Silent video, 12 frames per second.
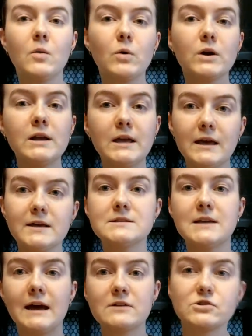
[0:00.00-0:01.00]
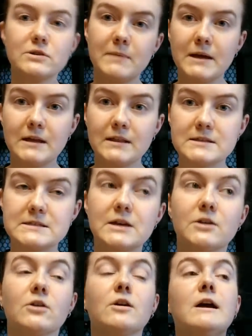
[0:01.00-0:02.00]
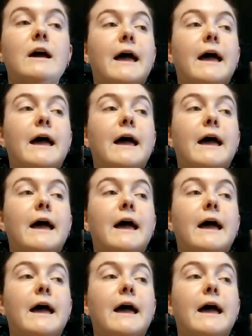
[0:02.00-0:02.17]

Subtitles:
we're going to get into actually making this dinner.